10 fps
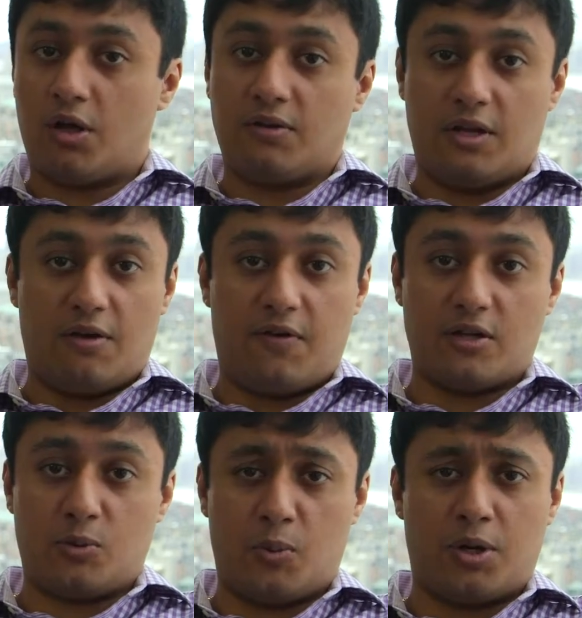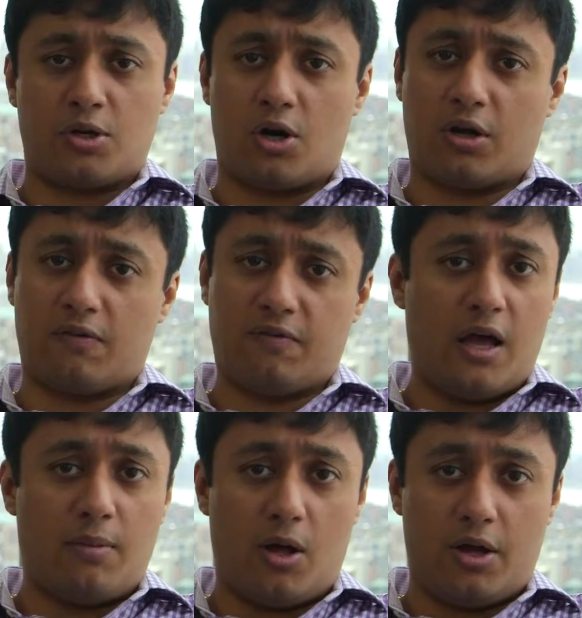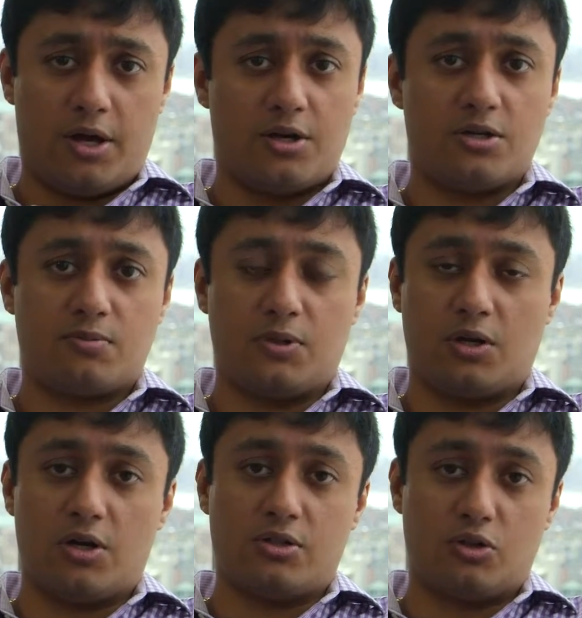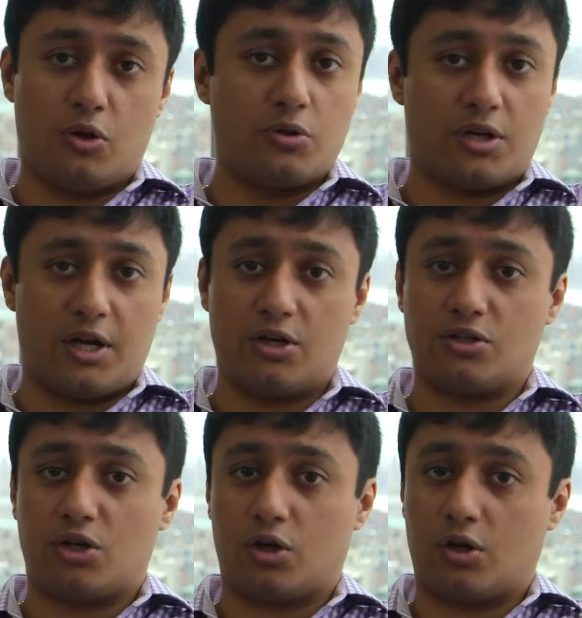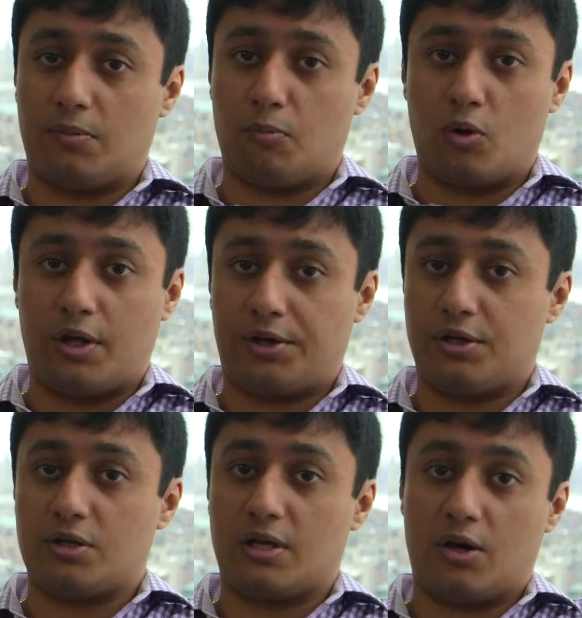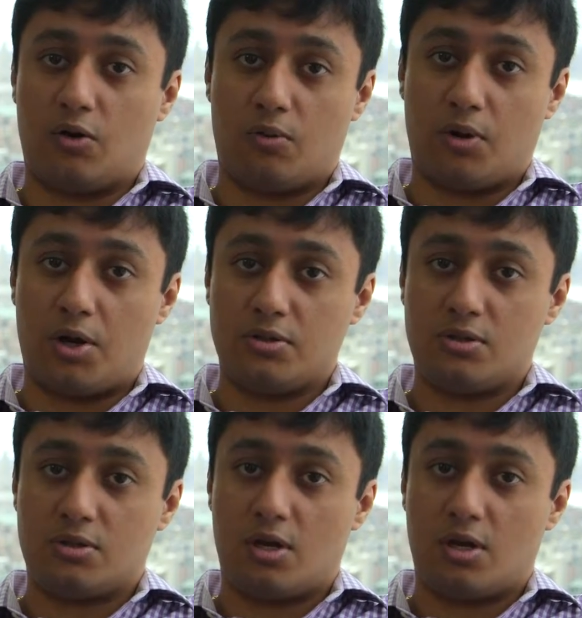in DFS, we want to target fly ball hitters because those are hitters that are going to more likely to hit home runs.